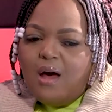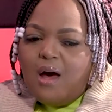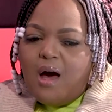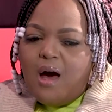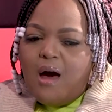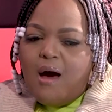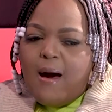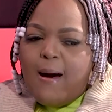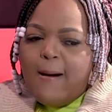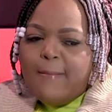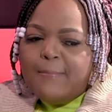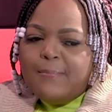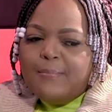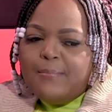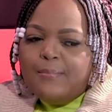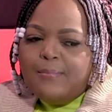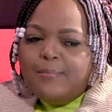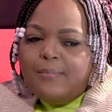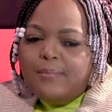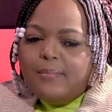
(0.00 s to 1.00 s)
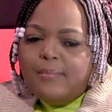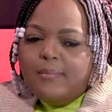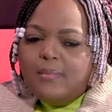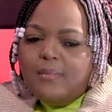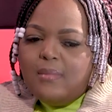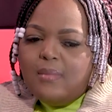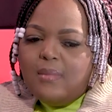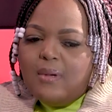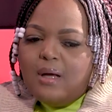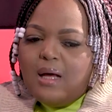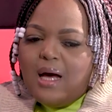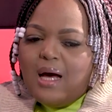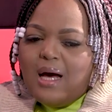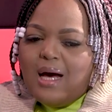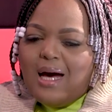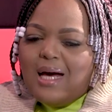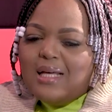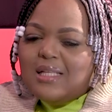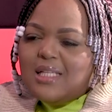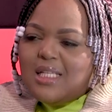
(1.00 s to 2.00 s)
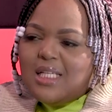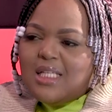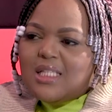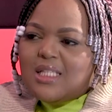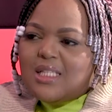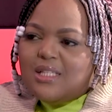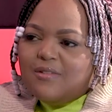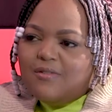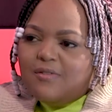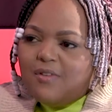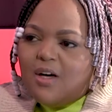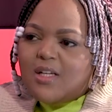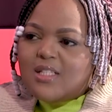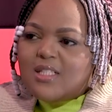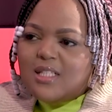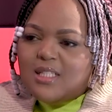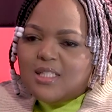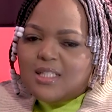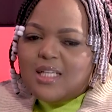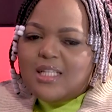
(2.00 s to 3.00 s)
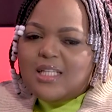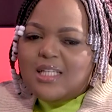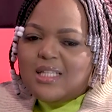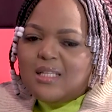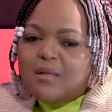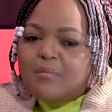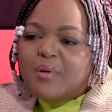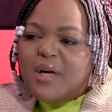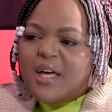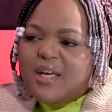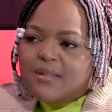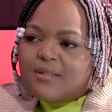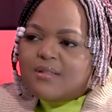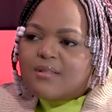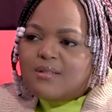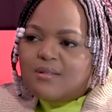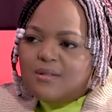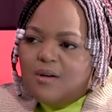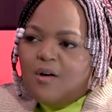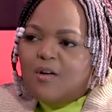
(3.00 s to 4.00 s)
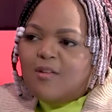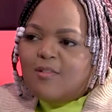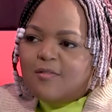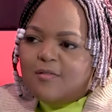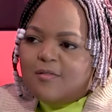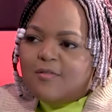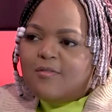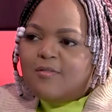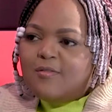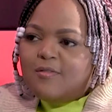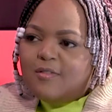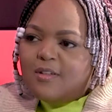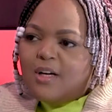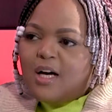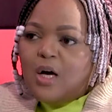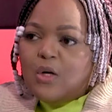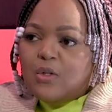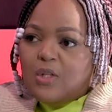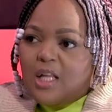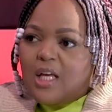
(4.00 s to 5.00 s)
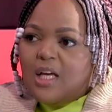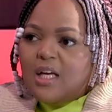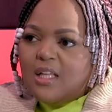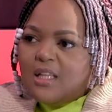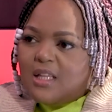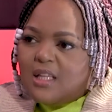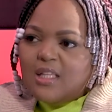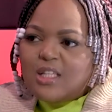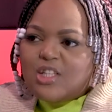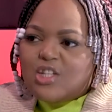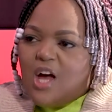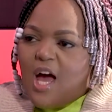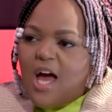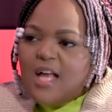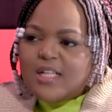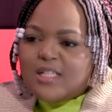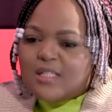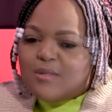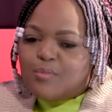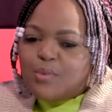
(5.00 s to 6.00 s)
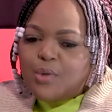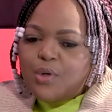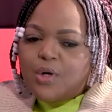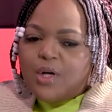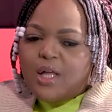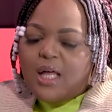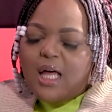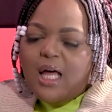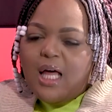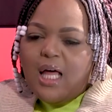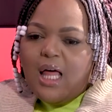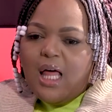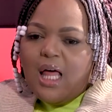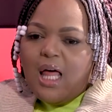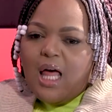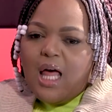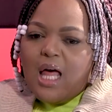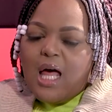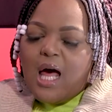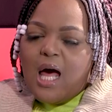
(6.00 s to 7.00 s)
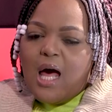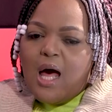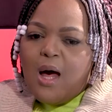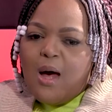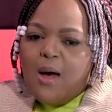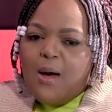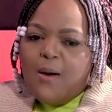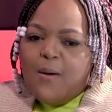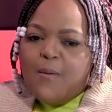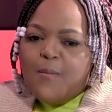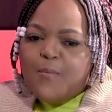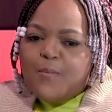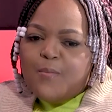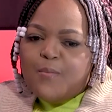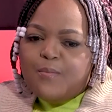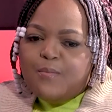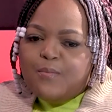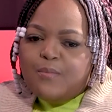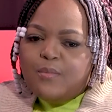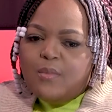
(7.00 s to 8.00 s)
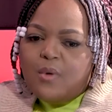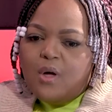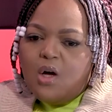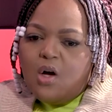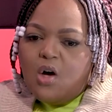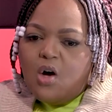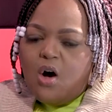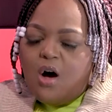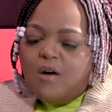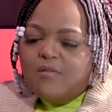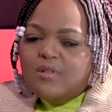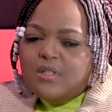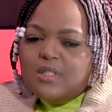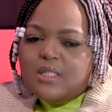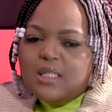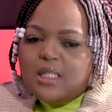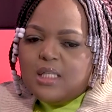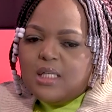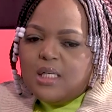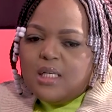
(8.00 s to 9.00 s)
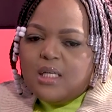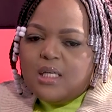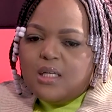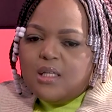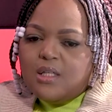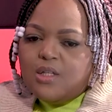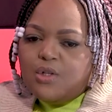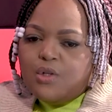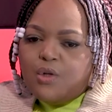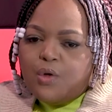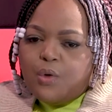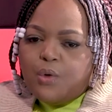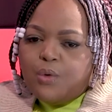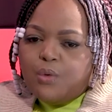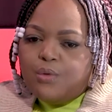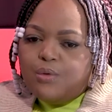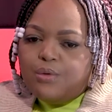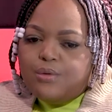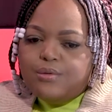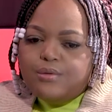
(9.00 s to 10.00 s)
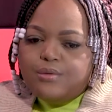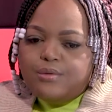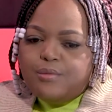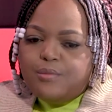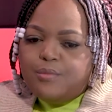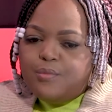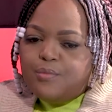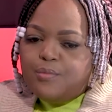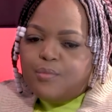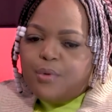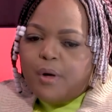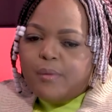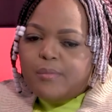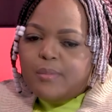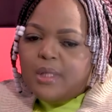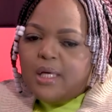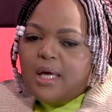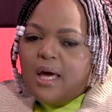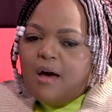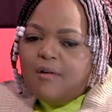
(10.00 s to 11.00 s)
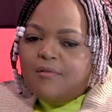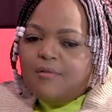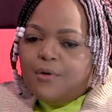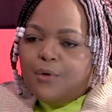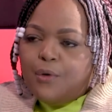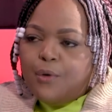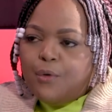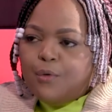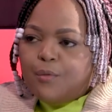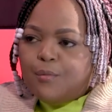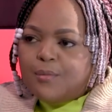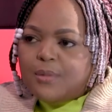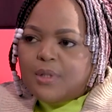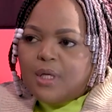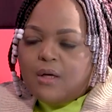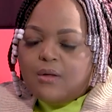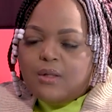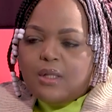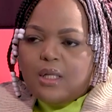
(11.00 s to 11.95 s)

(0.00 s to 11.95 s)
Um, I need the fastness. I need the pace of Gauteng, Johannesburg. Um, Obviously, probably have a home down